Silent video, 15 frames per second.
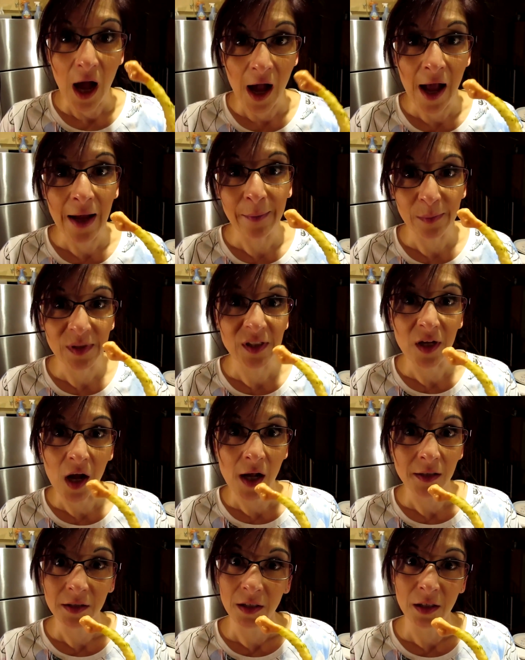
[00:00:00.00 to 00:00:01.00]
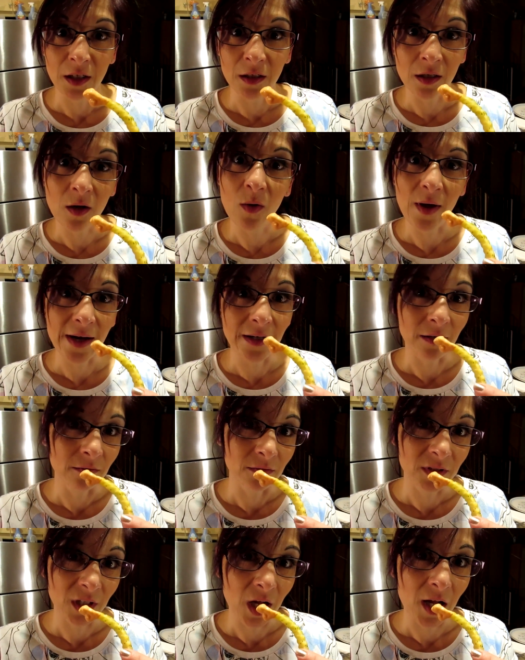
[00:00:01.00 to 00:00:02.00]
I'm saucing. You know I don't sauce.